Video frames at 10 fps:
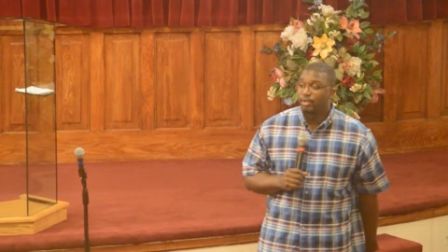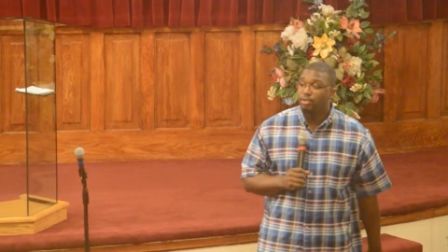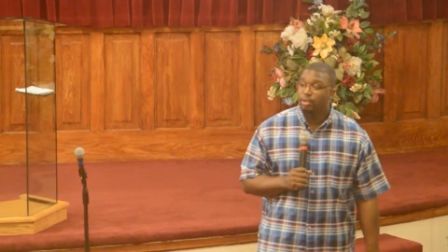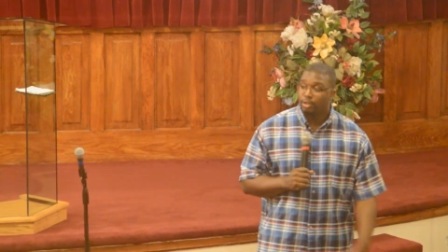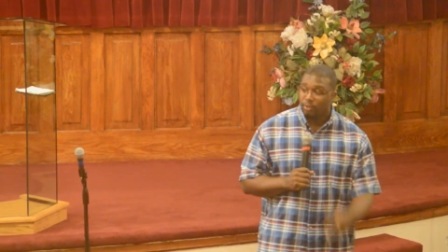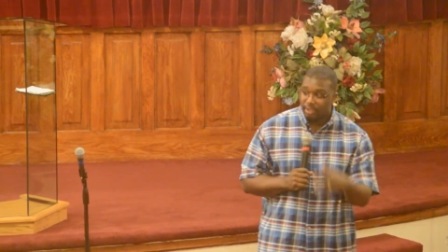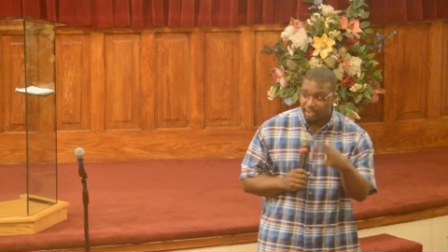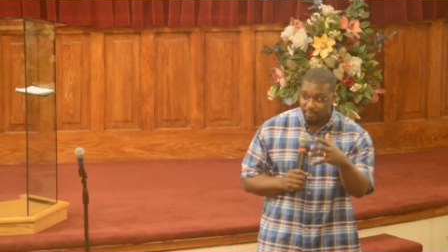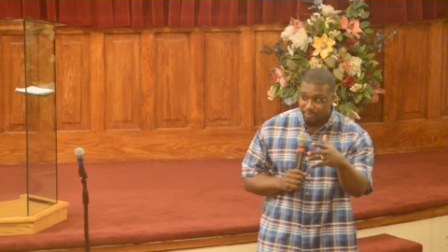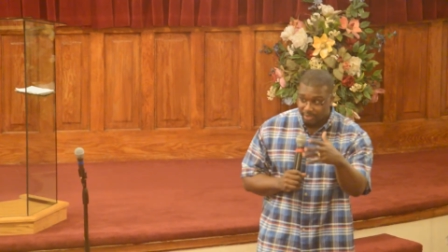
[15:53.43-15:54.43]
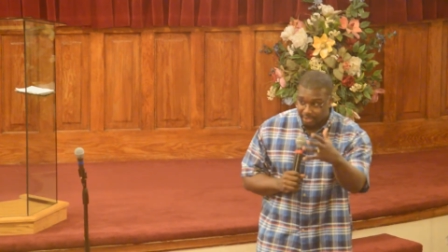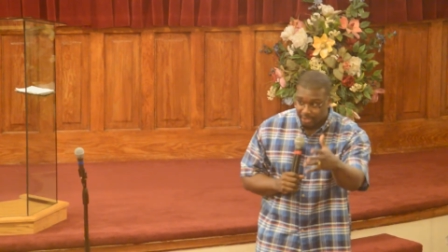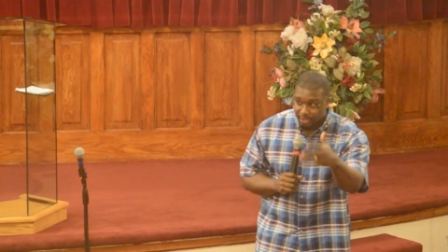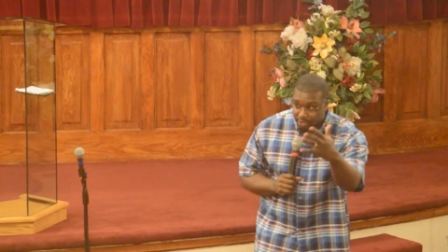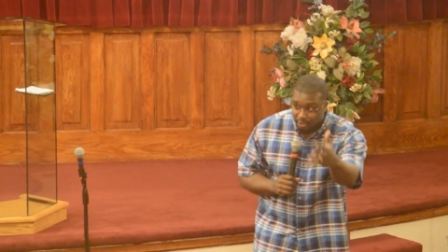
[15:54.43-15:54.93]
You're going to go to him to get
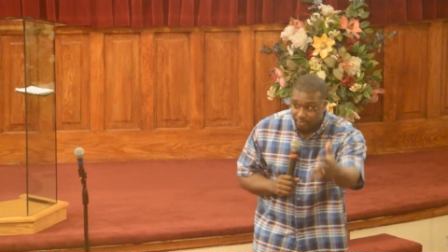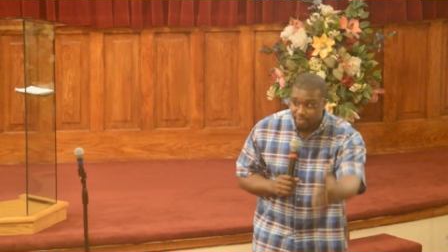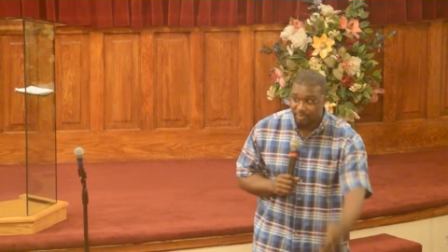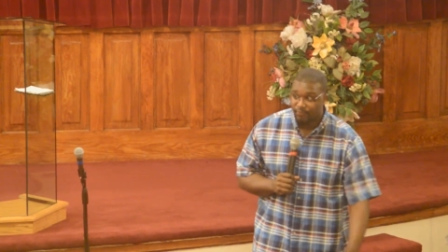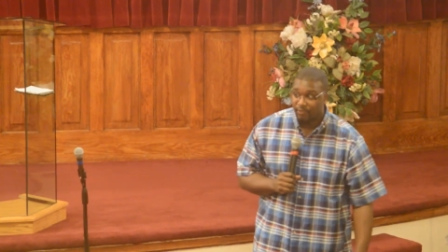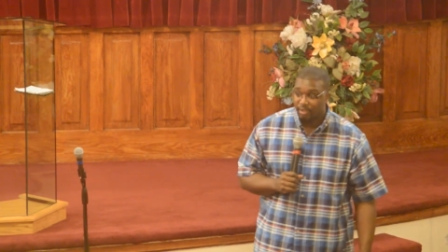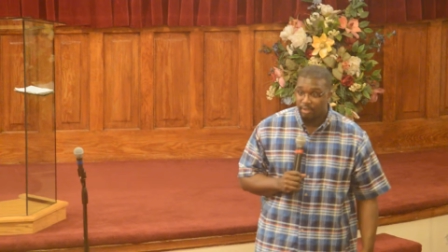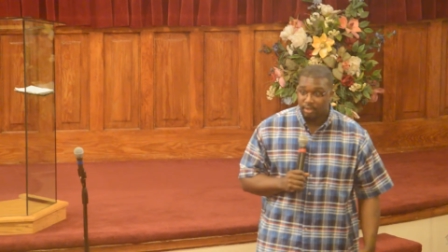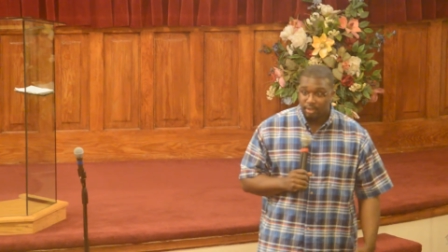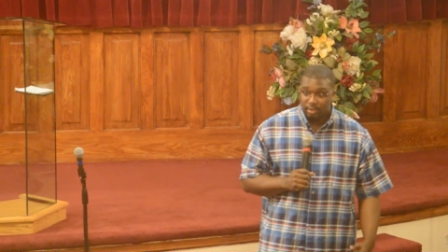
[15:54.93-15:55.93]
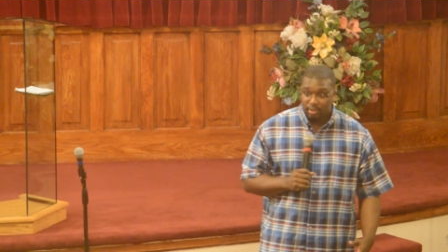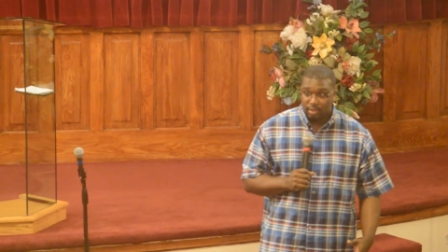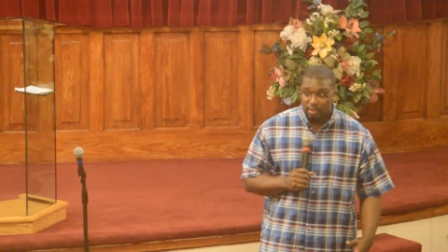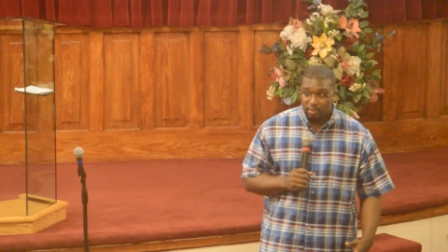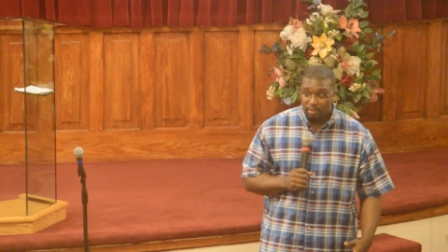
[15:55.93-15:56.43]
encouragement, you know.